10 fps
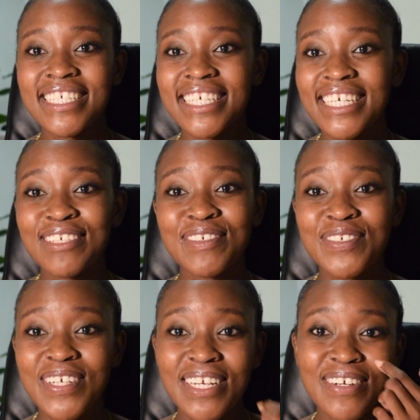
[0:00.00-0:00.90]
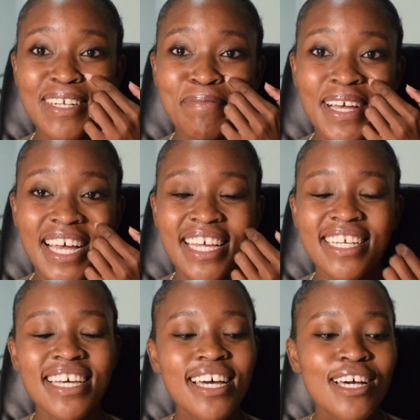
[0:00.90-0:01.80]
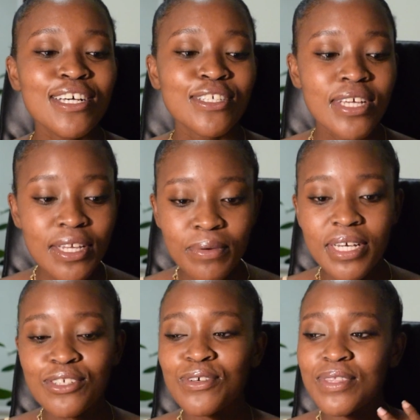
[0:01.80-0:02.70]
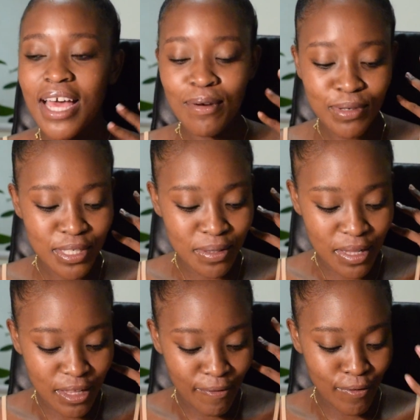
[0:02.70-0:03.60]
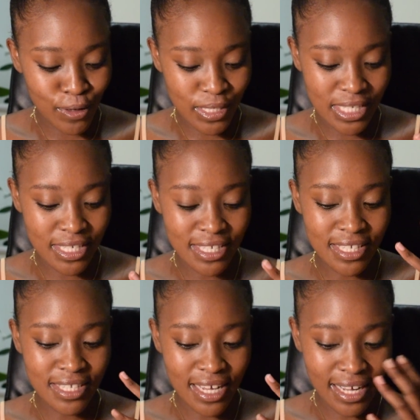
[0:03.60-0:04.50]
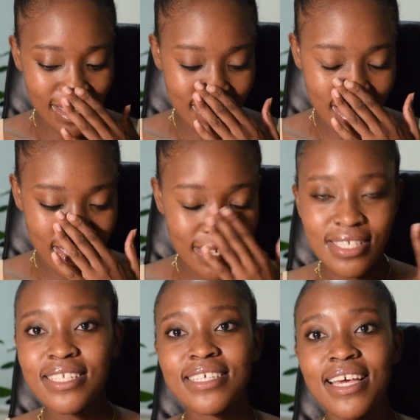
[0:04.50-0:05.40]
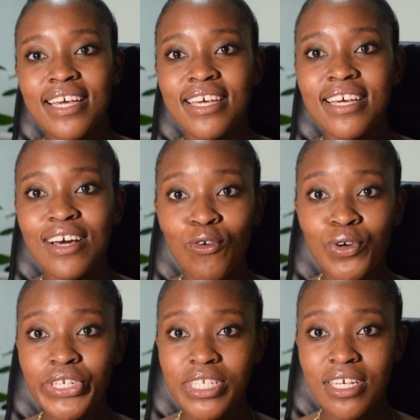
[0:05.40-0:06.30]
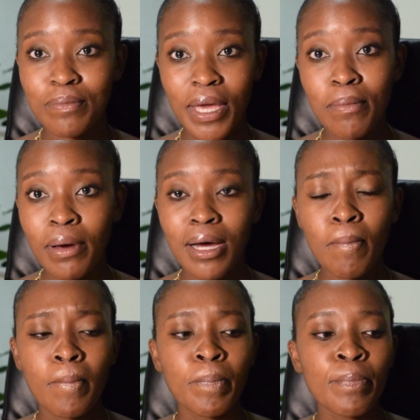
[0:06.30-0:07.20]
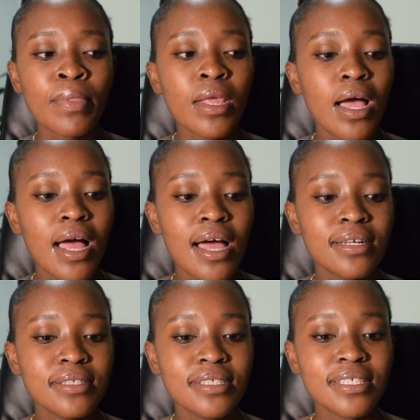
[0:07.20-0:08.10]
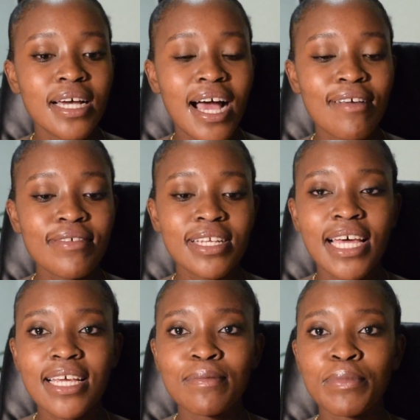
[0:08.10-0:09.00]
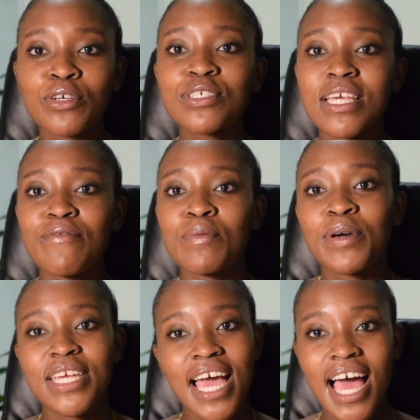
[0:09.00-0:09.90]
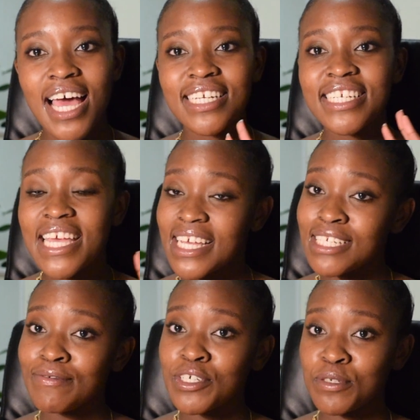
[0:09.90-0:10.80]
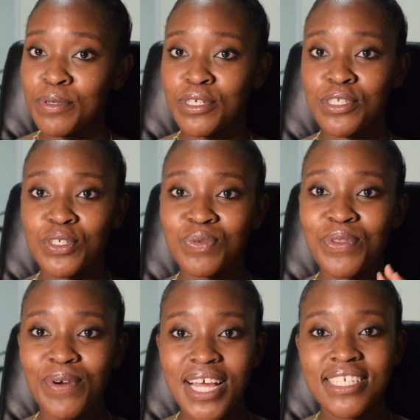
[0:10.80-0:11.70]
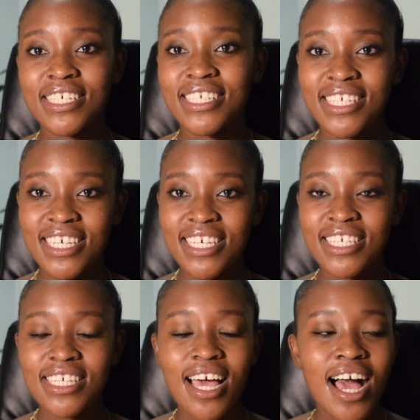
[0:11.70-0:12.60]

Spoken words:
It was really bad. So anyway, so that was the first CTA auditing paper, and I feel like because everybody had negative experiences with writing CEs,